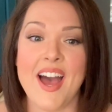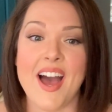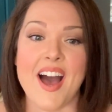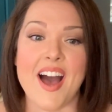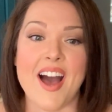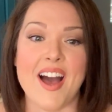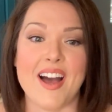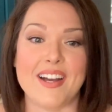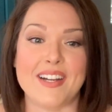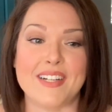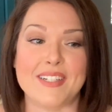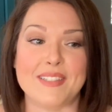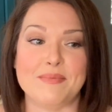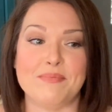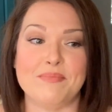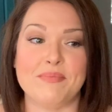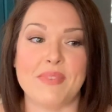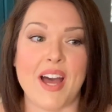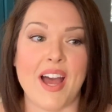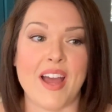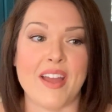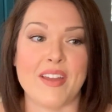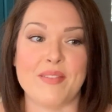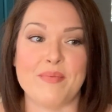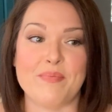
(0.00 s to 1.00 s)

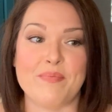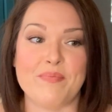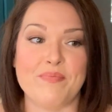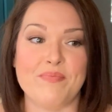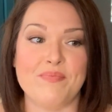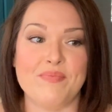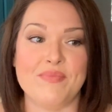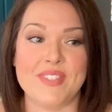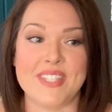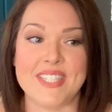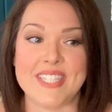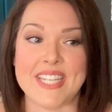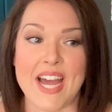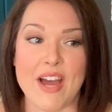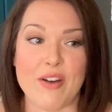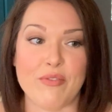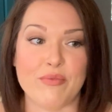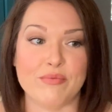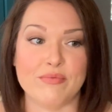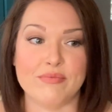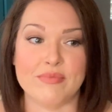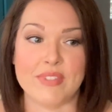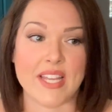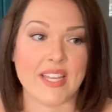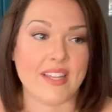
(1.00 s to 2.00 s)
I'm
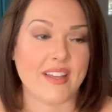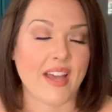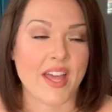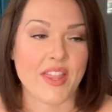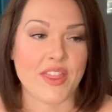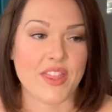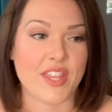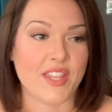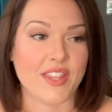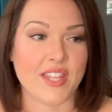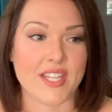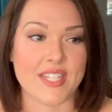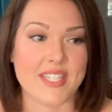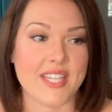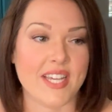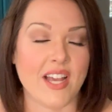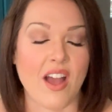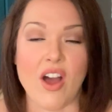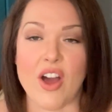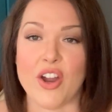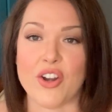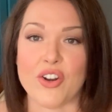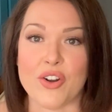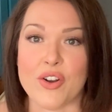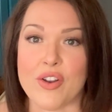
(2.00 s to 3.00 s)
down, I think that's
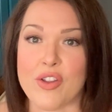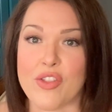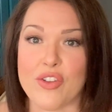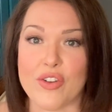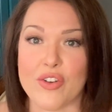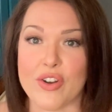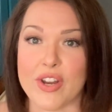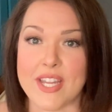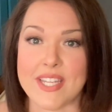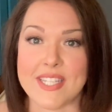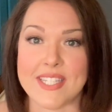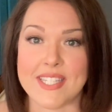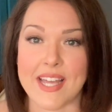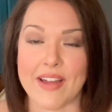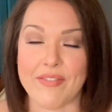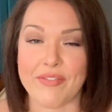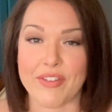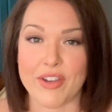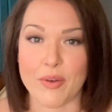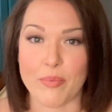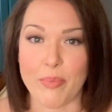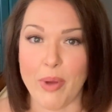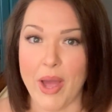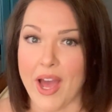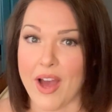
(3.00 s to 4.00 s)

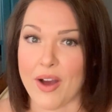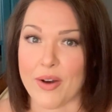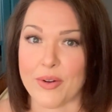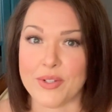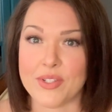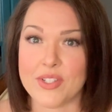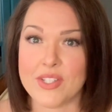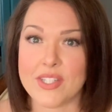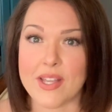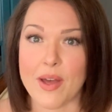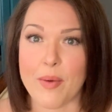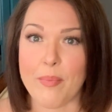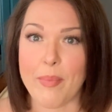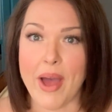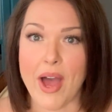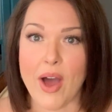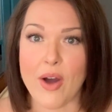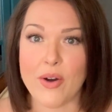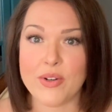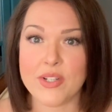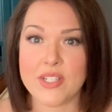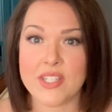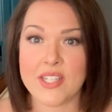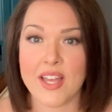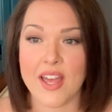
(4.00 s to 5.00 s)
137 pounds
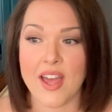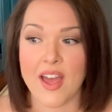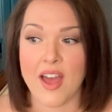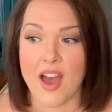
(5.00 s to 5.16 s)
about.